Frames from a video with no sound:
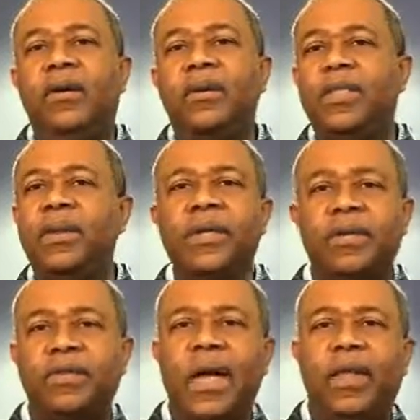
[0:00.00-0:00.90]
a series
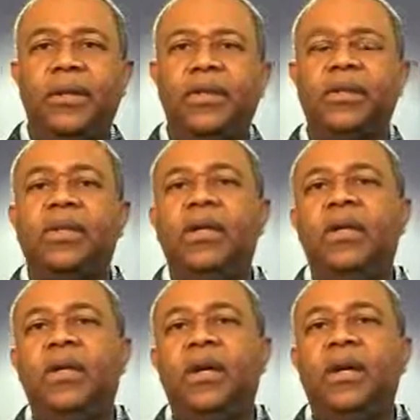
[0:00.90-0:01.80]
of challenges,
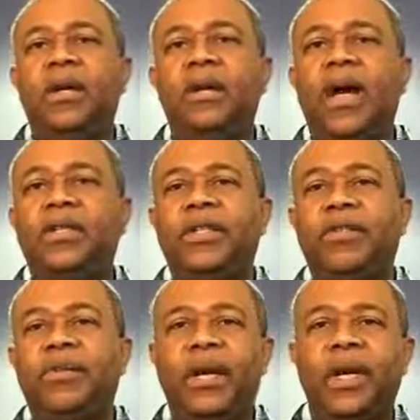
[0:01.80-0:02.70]
uh, not just
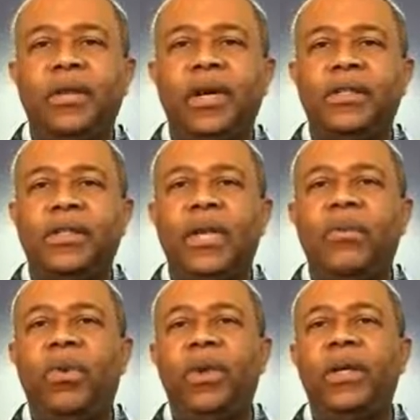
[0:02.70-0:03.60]
from a healthcare
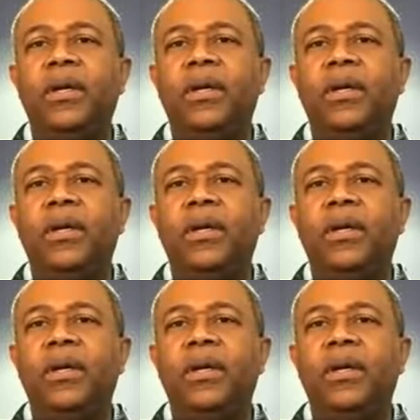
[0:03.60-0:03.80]
standpoint,